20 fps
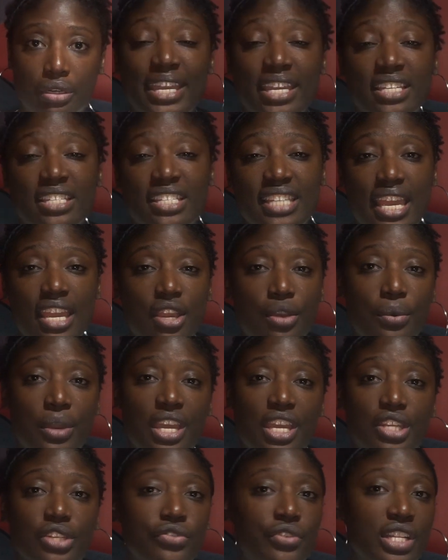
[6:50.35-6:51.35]
Biggest
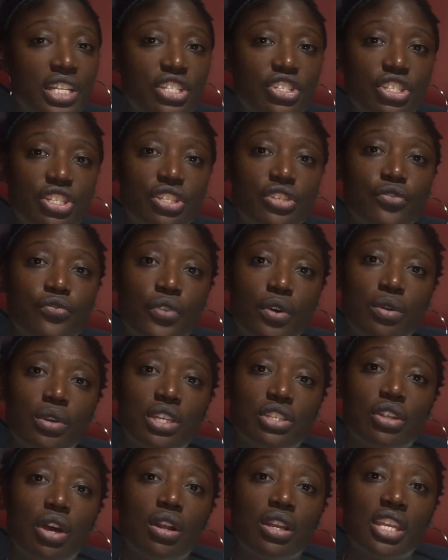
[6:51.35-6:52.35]
takeaway is really just to
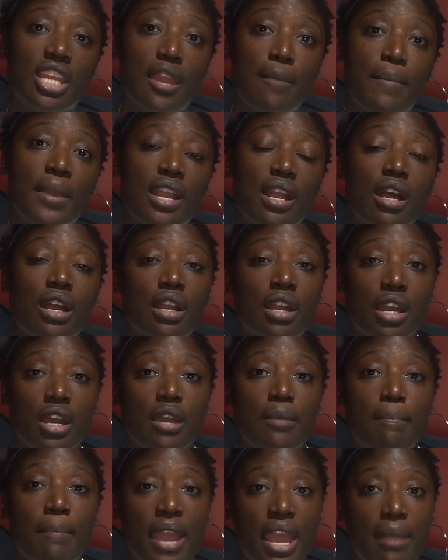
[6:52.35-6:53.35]
focus on keeping a
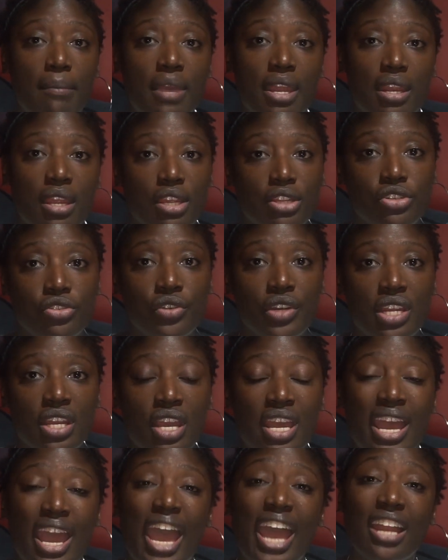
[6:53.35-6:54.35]
good payment
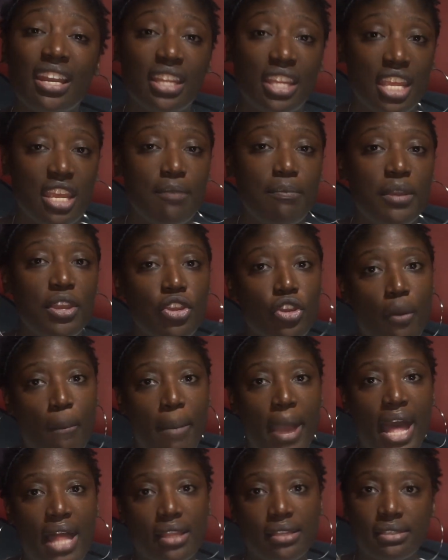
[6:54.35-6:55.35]
history and keeping your
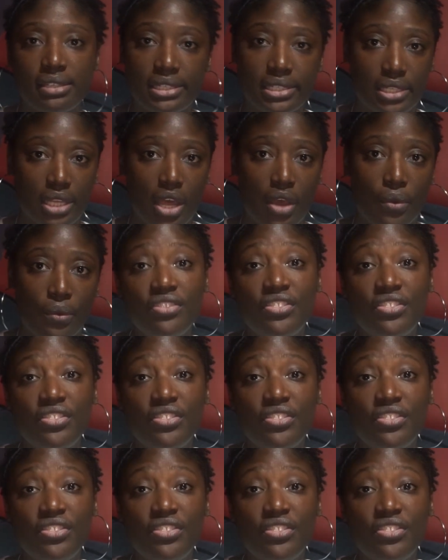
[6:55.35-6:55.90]
balances low.